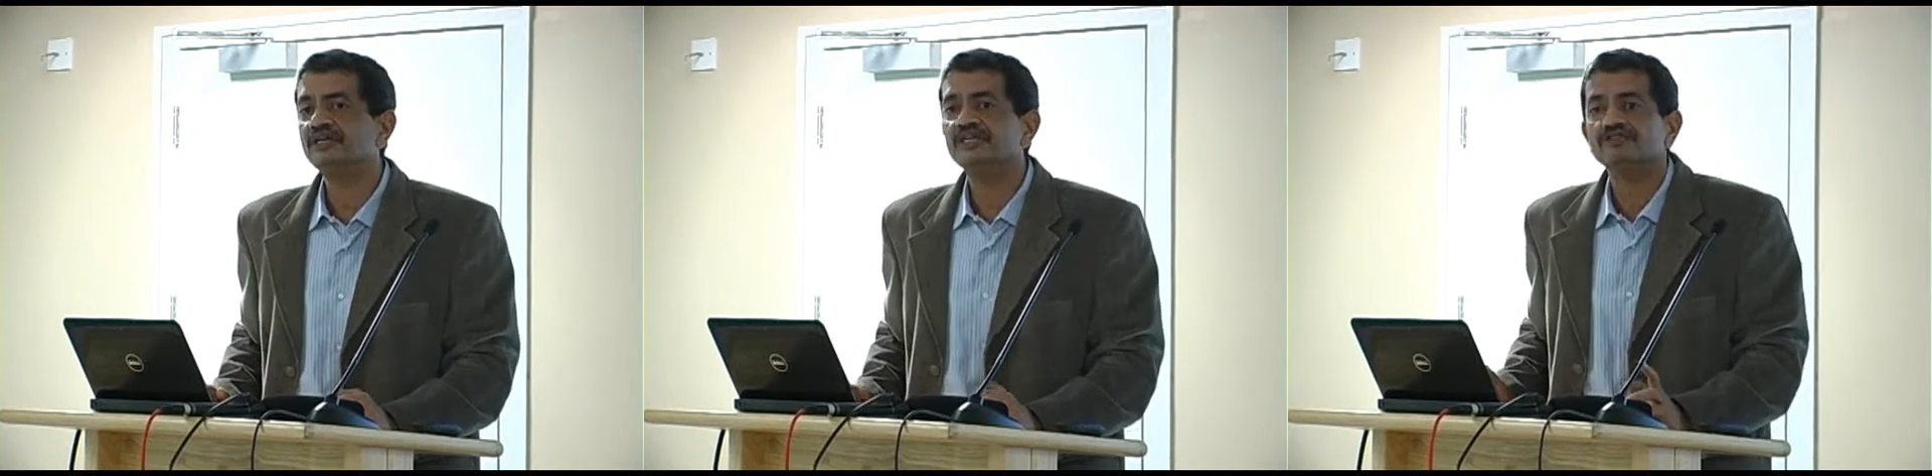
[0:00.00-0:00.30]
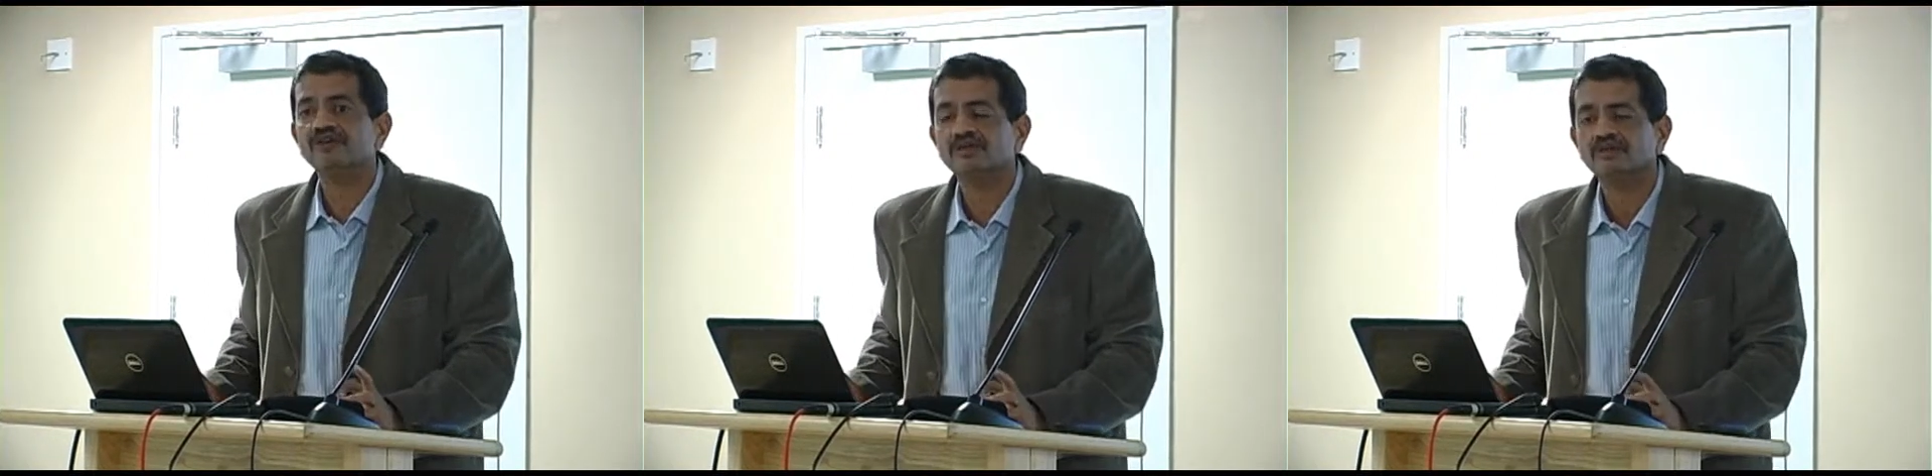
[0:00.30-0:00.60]
it is
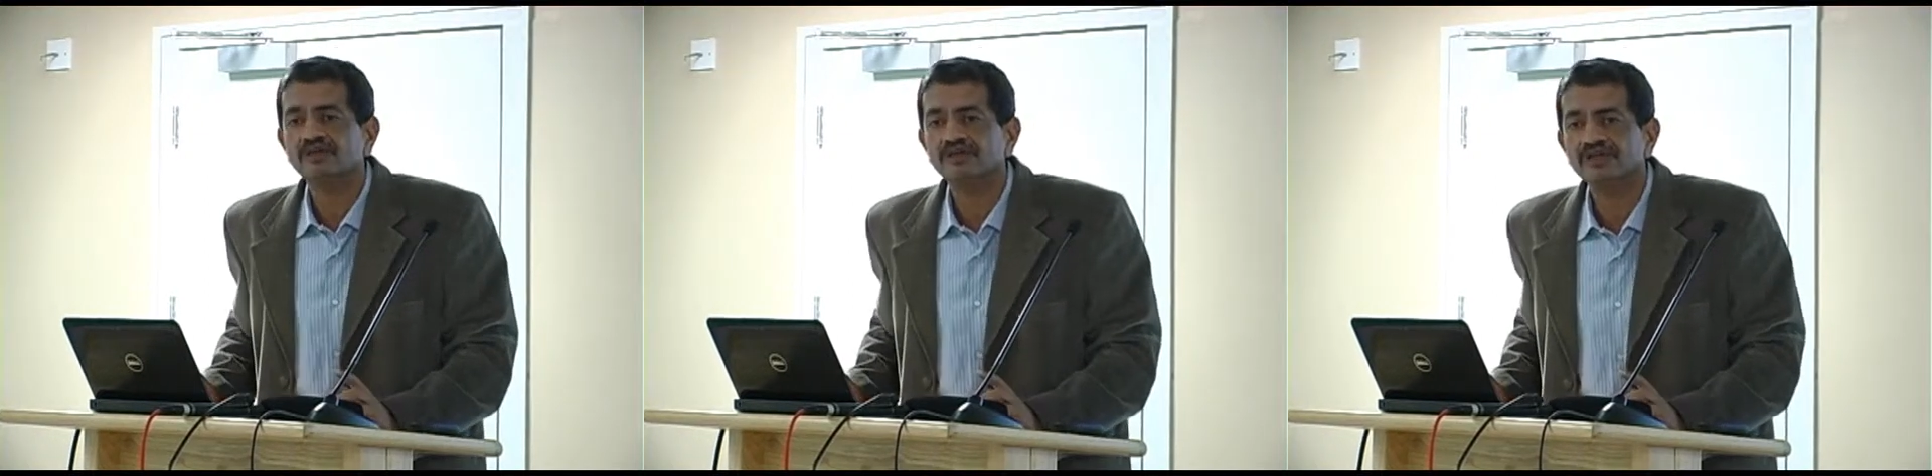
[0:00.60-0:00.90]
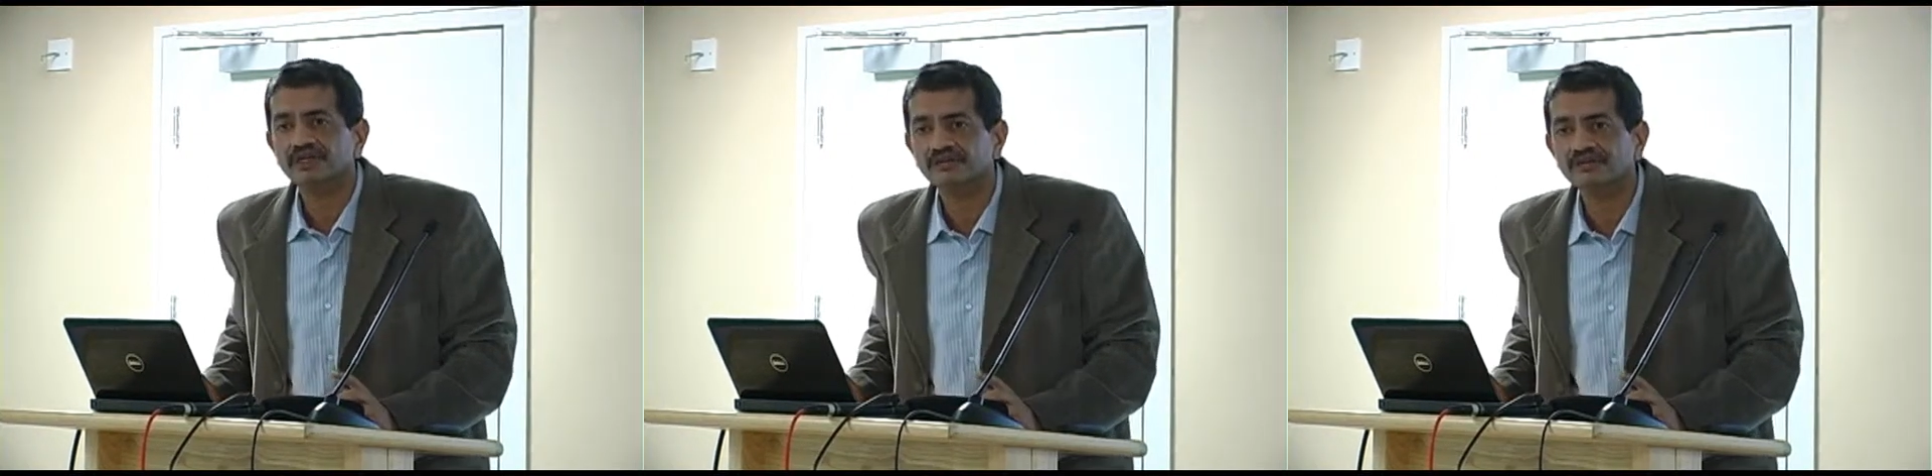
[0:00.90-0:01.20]
far more
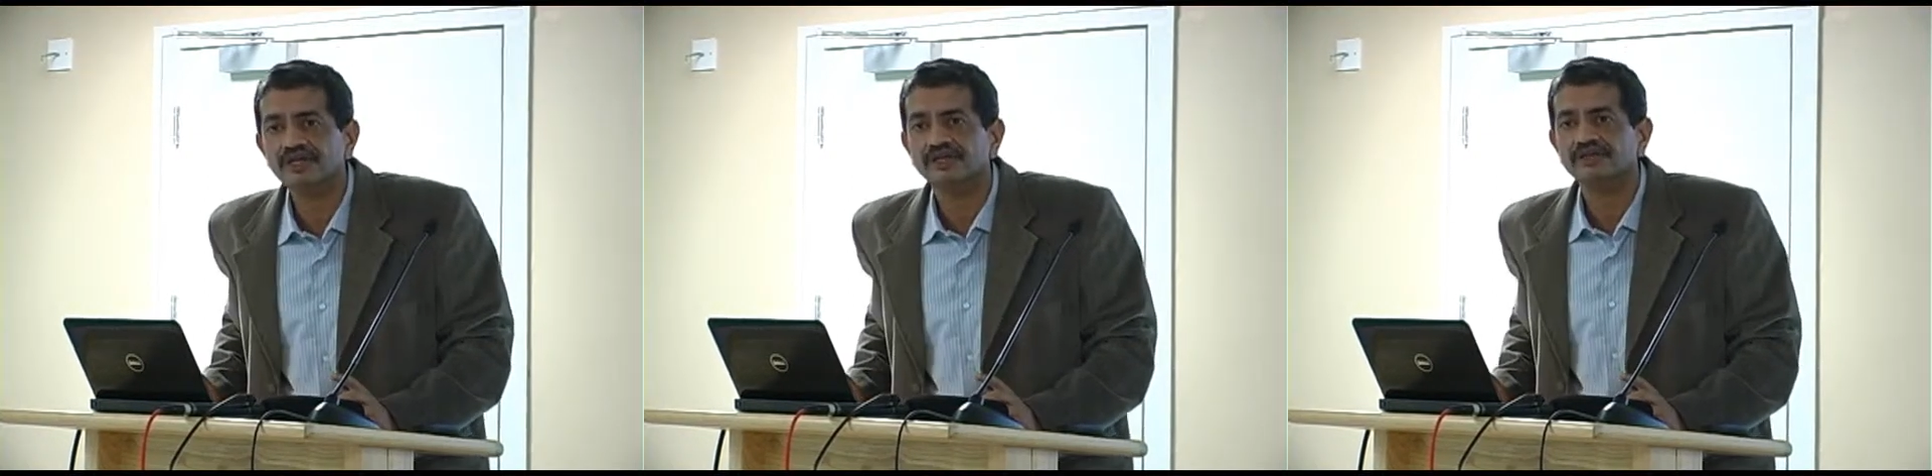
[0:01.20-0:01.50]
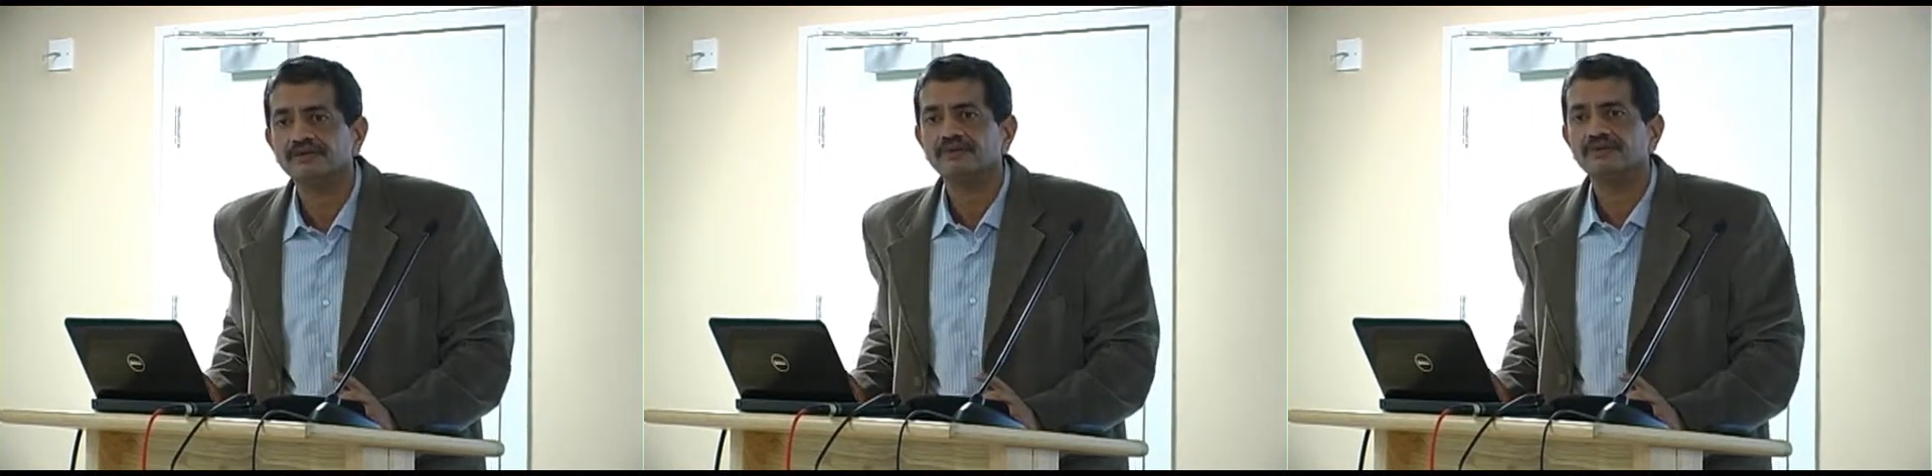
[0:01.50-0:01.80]
convenient.
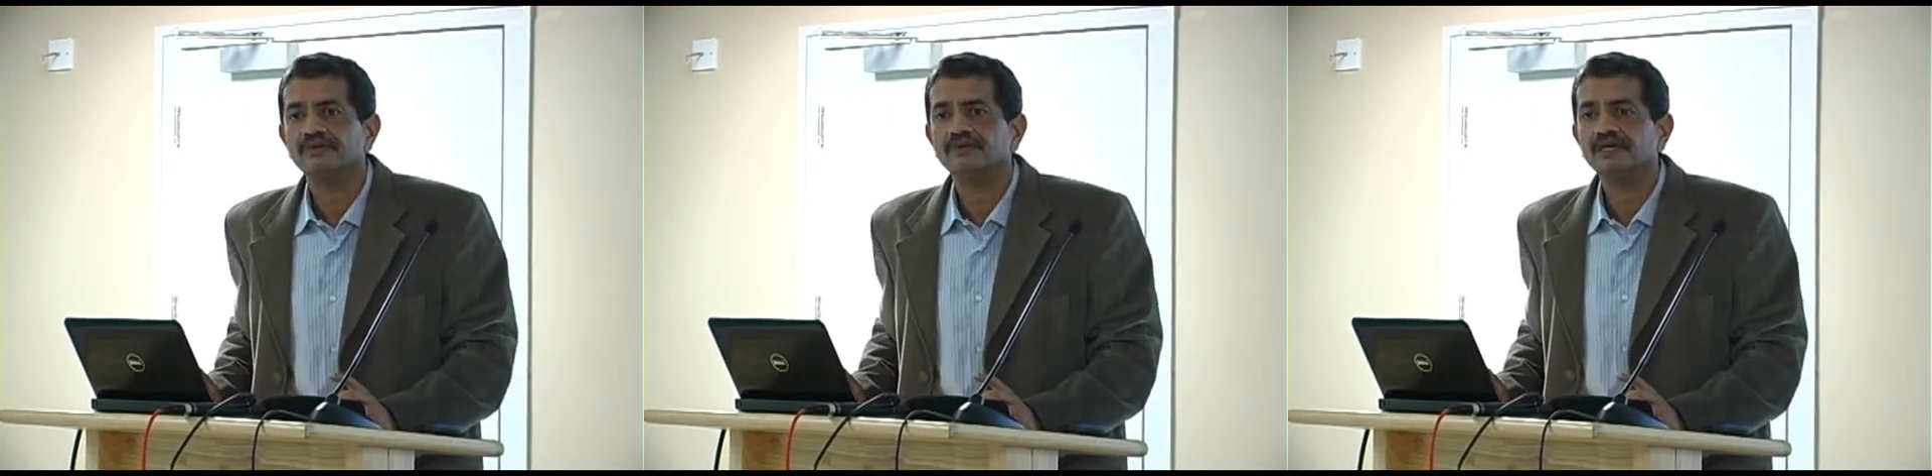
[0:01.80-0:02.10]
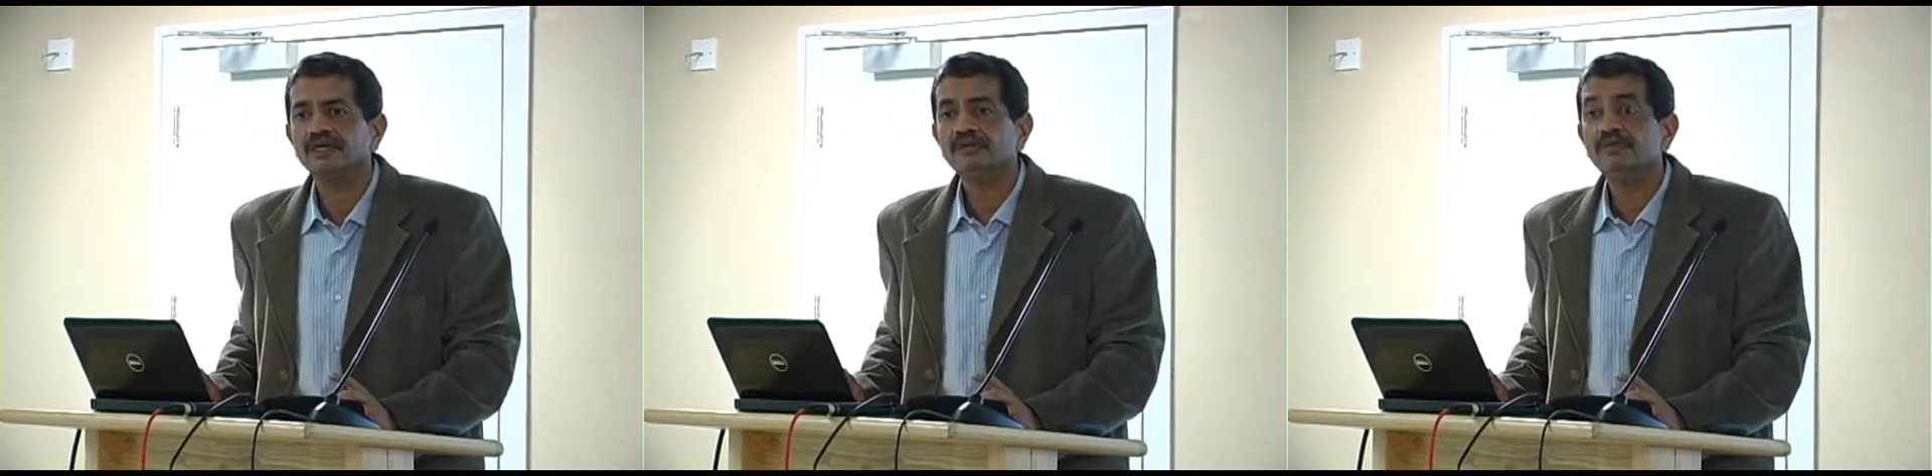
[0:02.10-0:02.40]

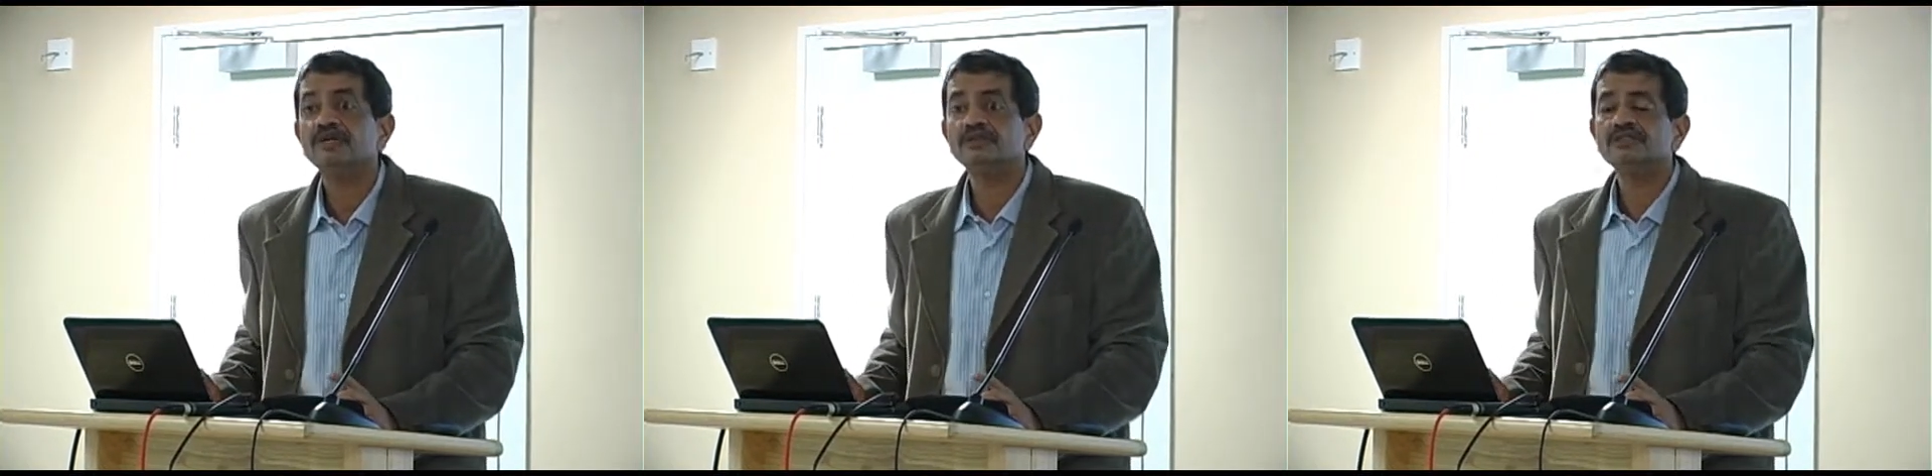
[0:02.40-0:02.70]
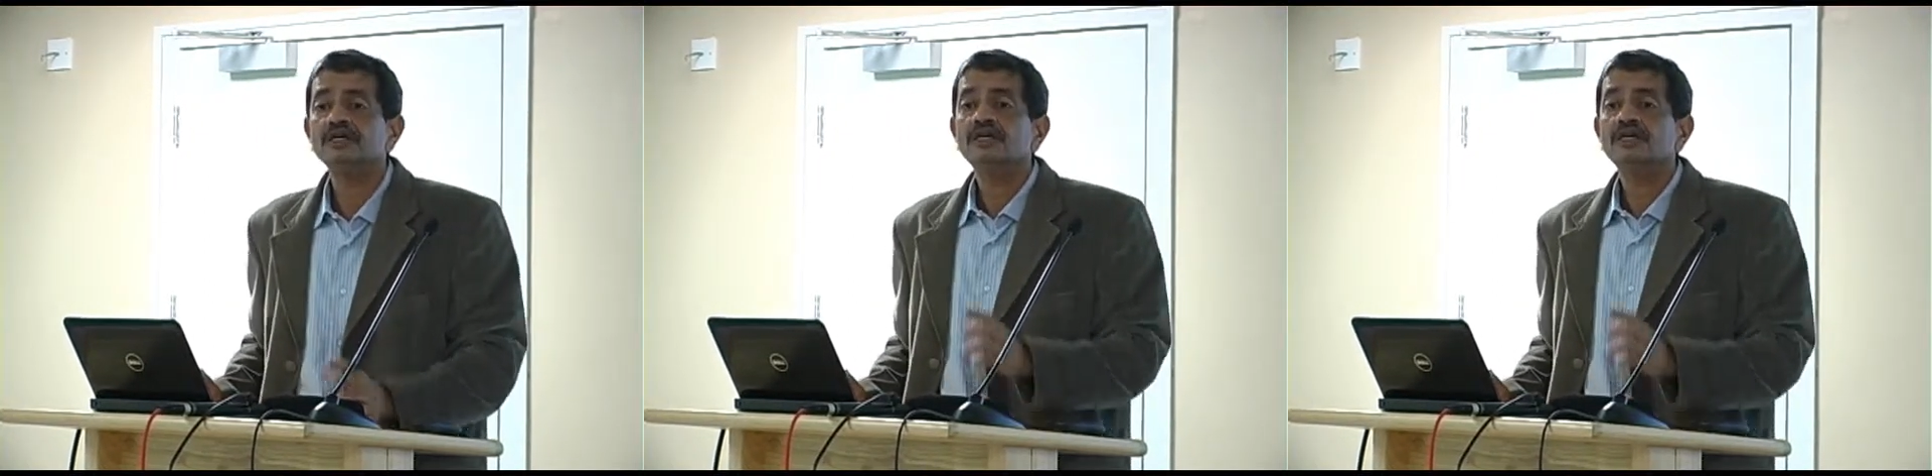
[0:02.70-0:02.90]
Right? Because